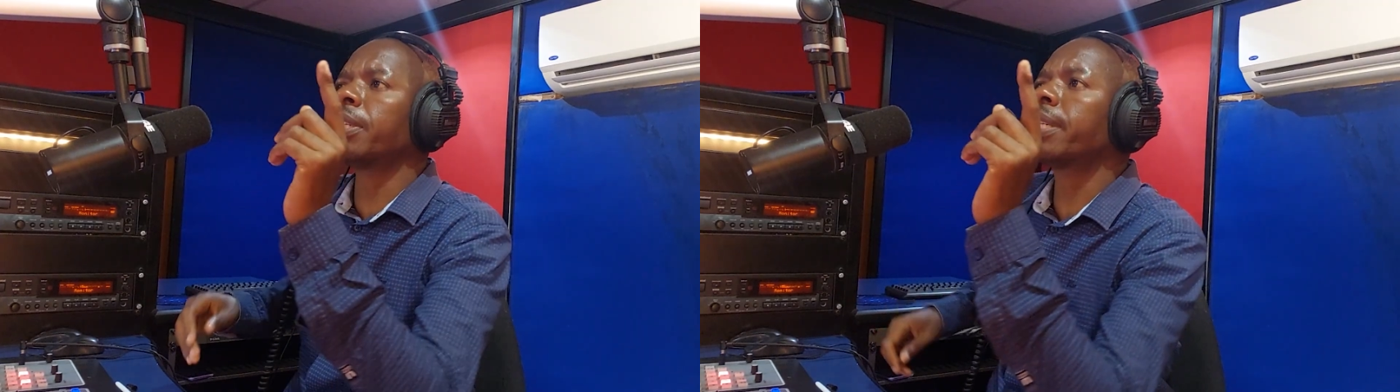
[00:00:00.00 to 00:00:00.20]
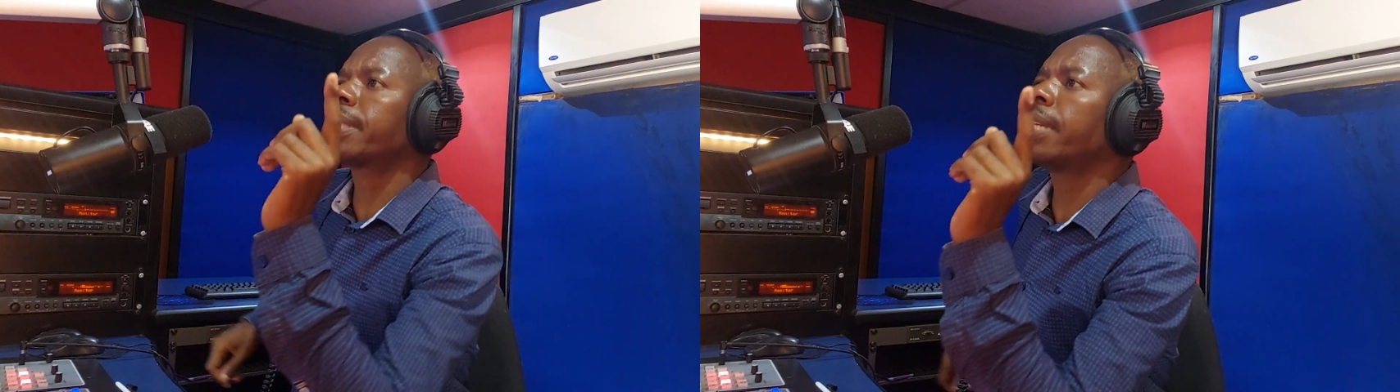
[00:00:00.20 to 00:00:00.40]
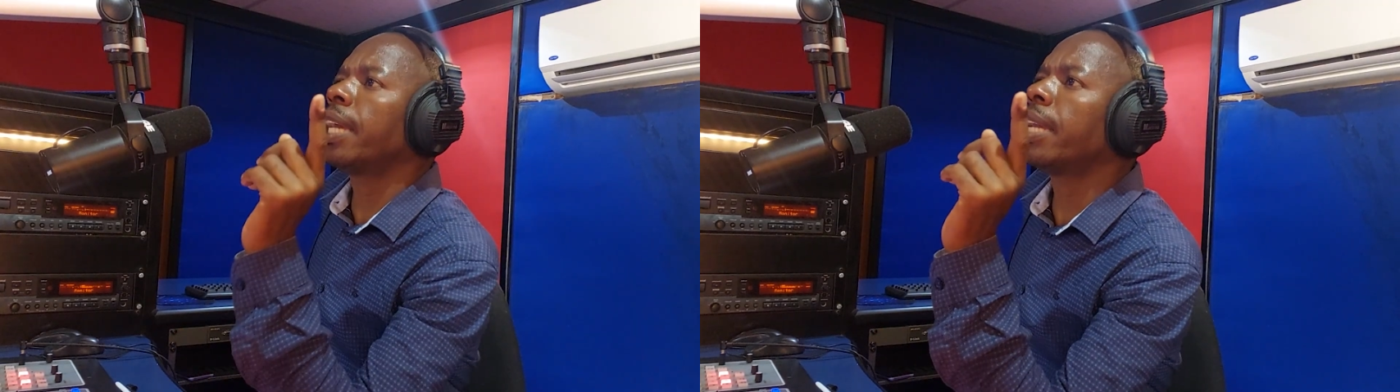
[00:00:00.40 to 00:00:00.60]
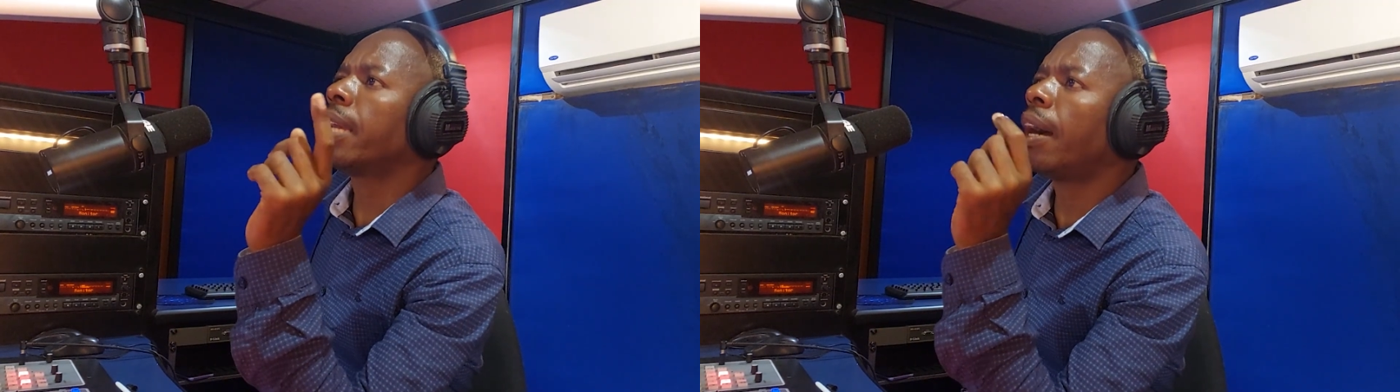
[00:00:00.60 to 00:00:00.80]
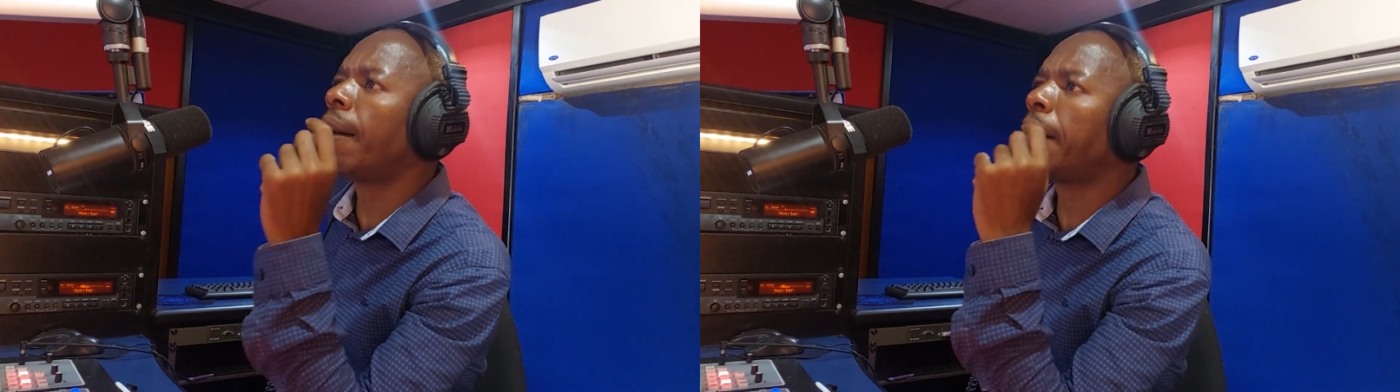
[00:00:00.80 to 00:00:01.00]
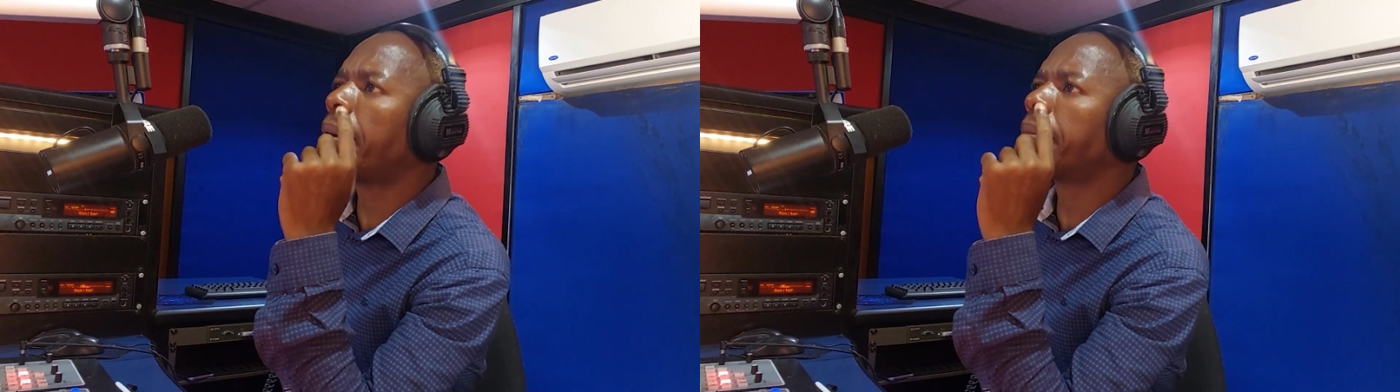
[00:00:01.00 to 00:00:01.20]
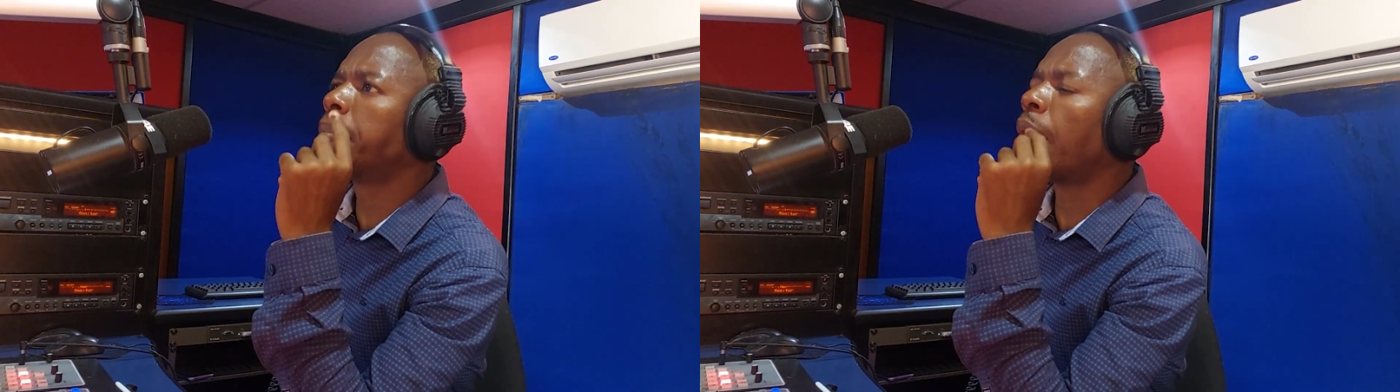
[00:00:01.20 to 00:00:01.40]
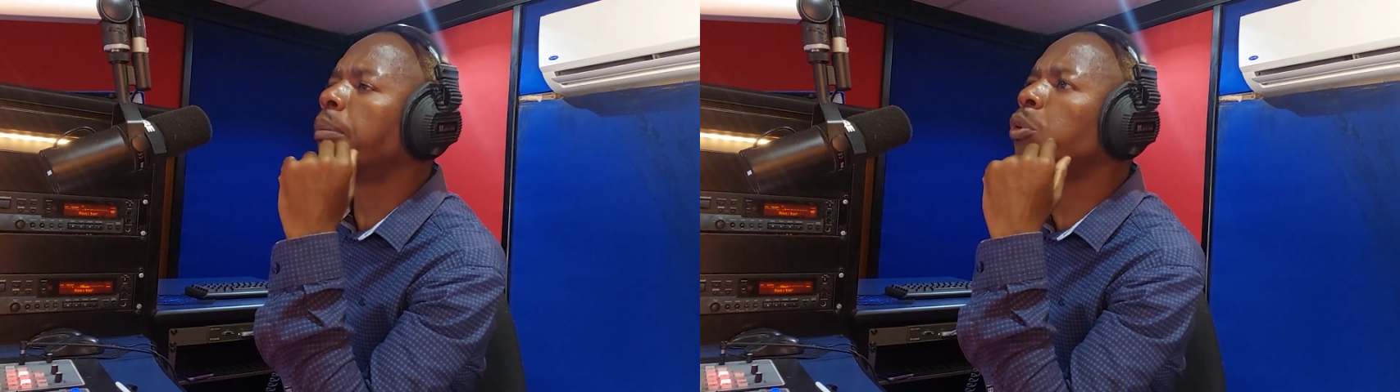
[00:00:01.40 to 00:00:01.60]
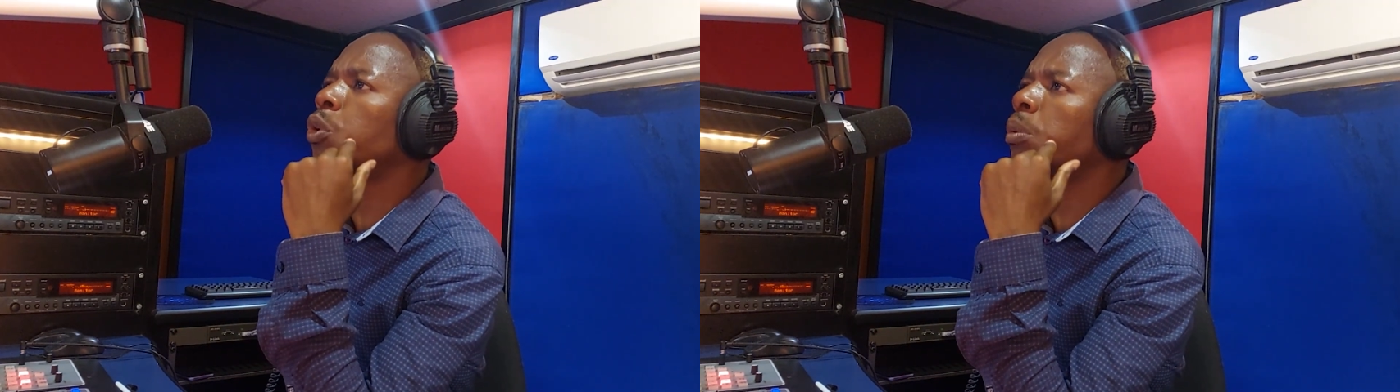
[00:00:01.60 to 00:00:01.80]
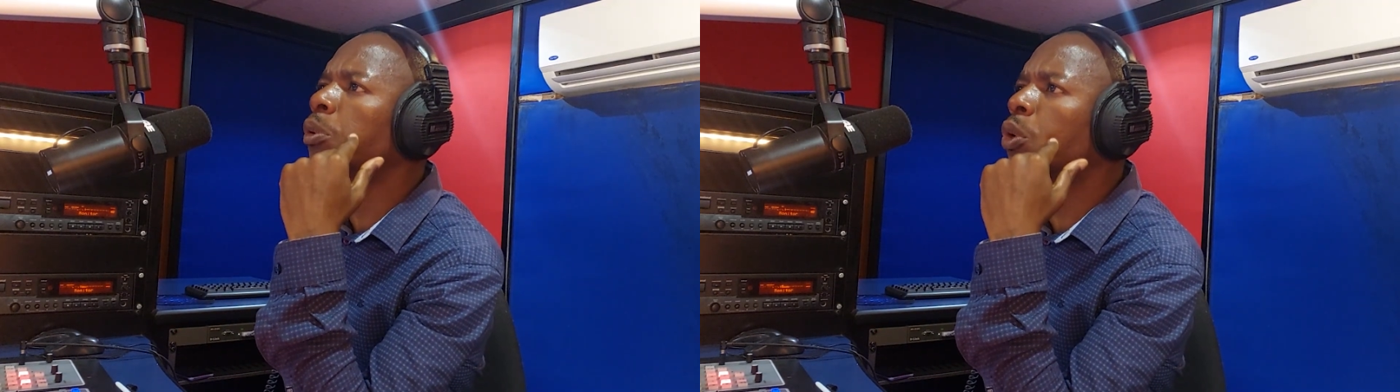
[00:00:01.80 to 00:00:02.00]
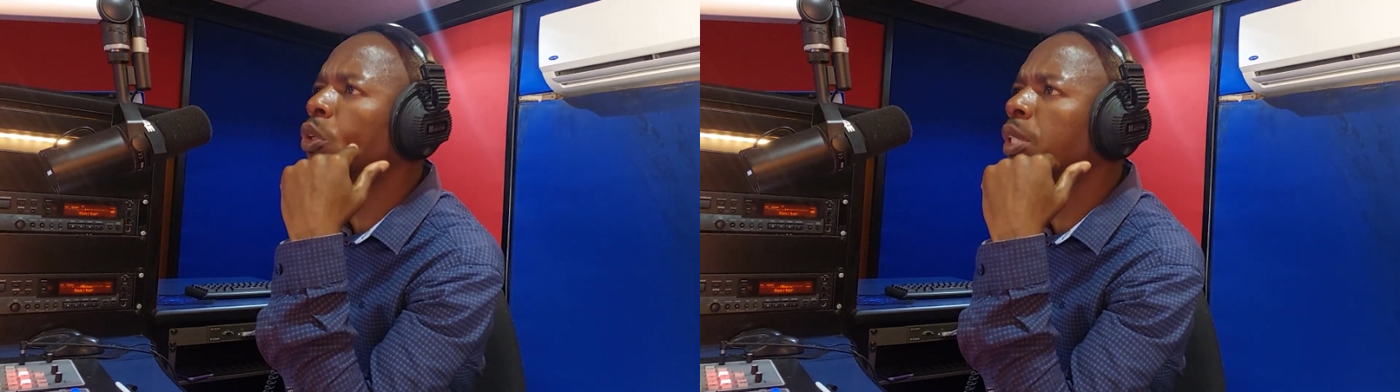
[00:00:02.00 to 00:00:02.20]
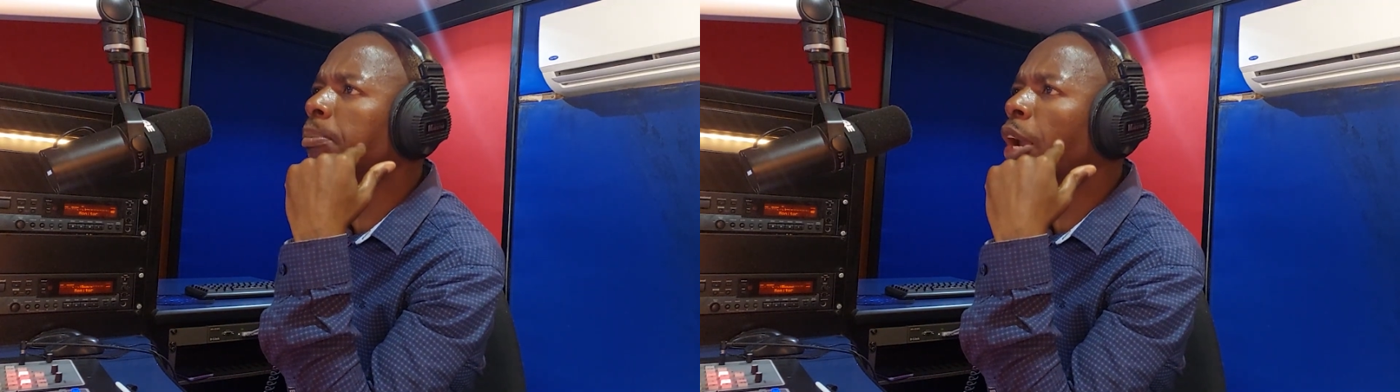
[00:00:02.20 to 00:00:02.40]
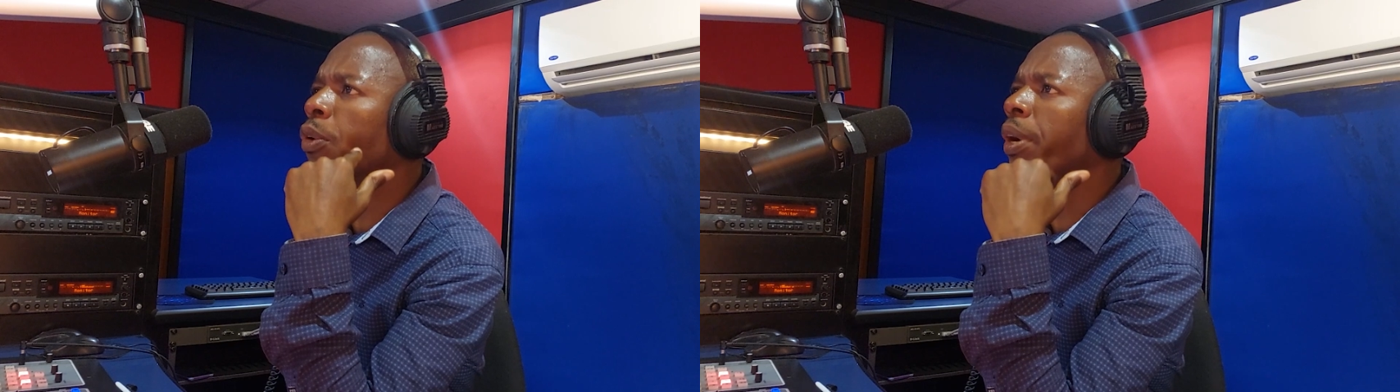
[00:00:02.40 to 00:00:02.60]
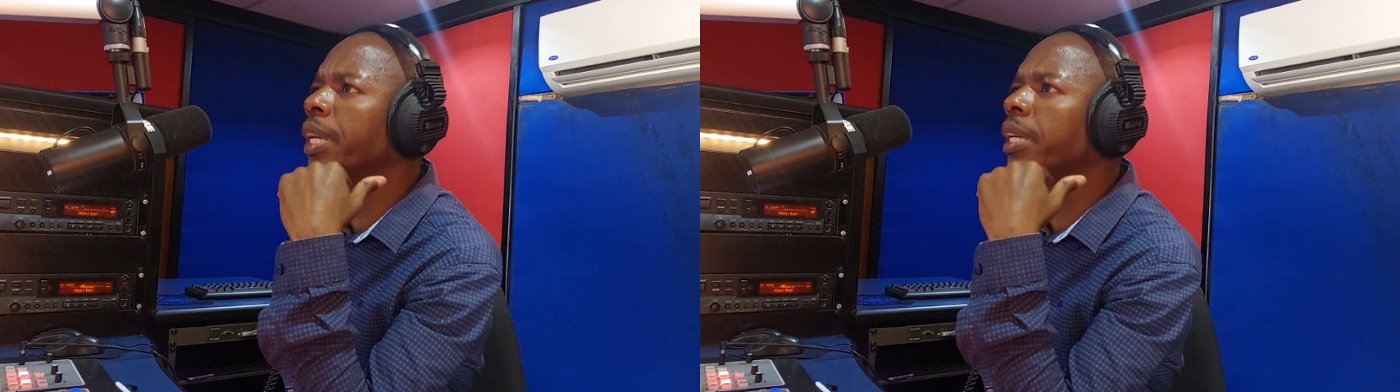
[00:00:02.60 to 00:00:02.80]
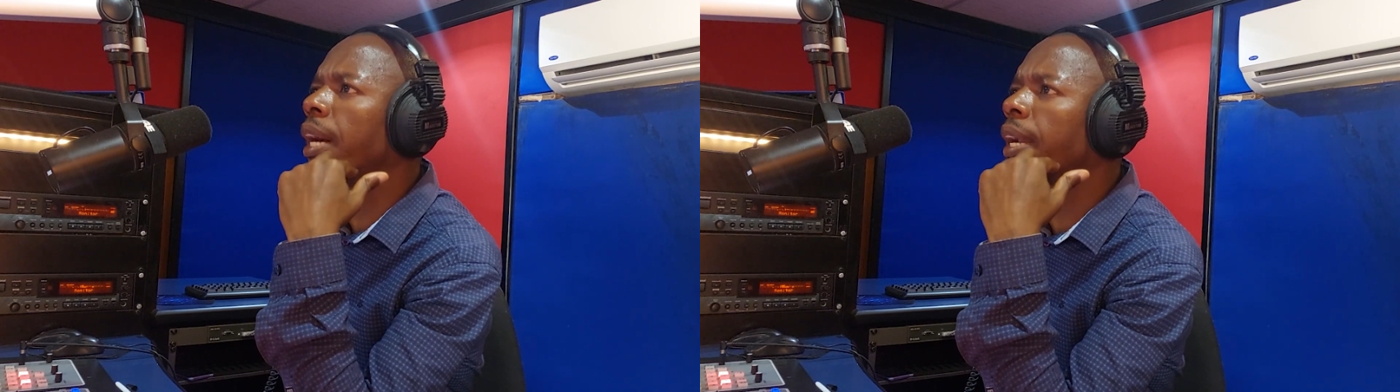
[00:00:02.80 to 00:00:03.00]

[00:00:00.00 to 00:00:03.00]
yesterday, Bukosi Baloi,